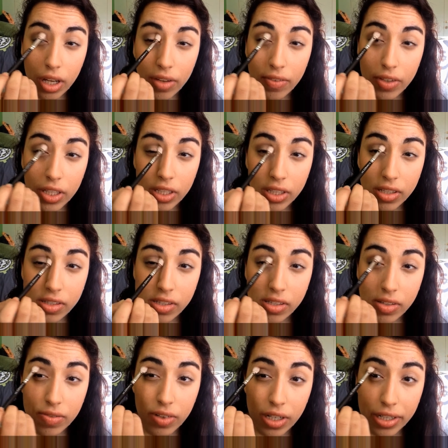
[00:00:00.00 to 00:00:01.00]
I feel like this is
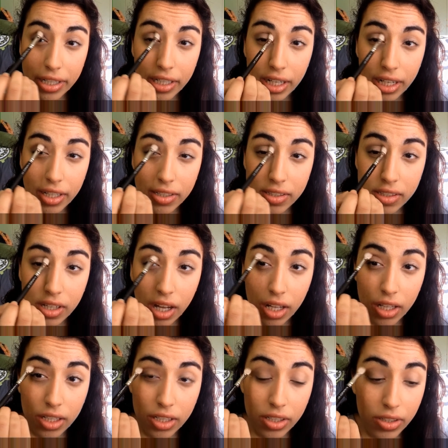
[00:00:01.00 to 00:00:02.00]
a very nice
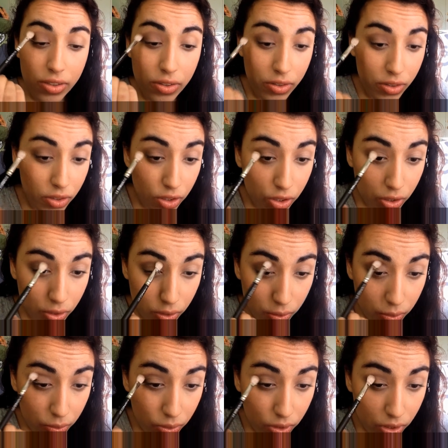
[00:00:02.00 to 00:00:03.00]
color
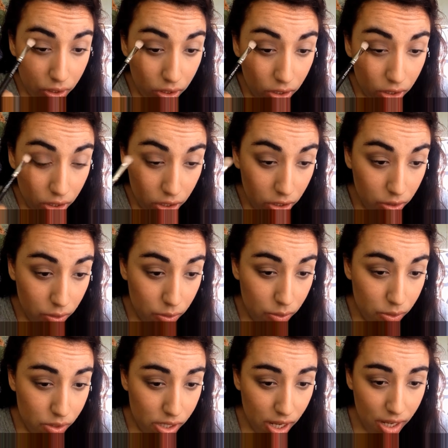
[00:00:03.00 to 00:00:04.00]
to
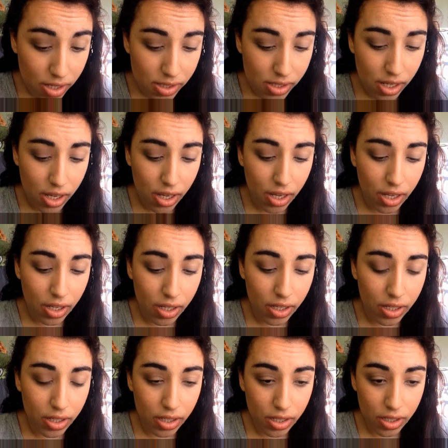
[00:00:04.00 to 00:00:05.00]
use as a
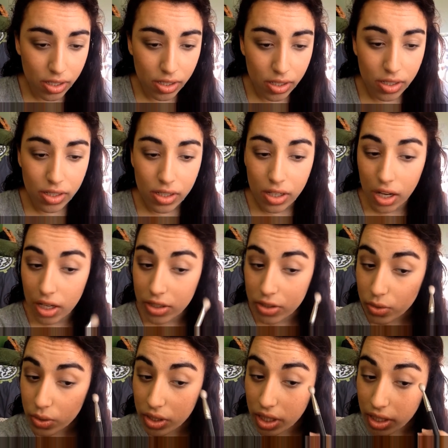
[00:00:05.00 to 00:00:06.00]

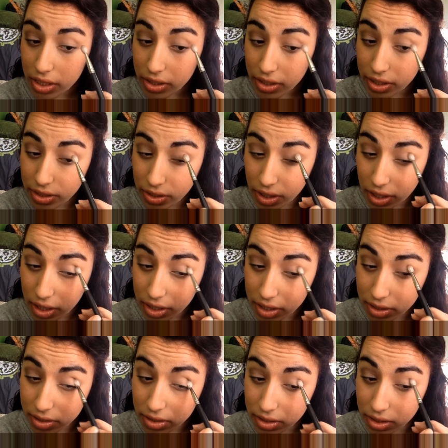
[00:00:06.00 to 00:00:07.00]
contour color on your
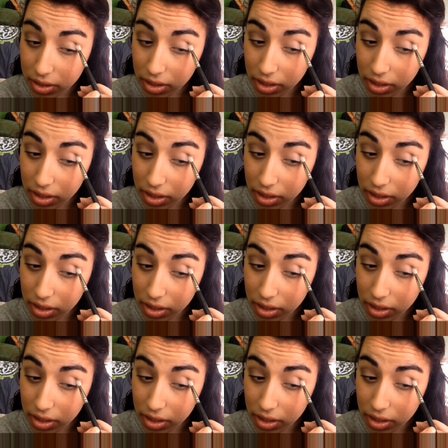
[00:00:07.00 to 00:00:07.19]
eyes.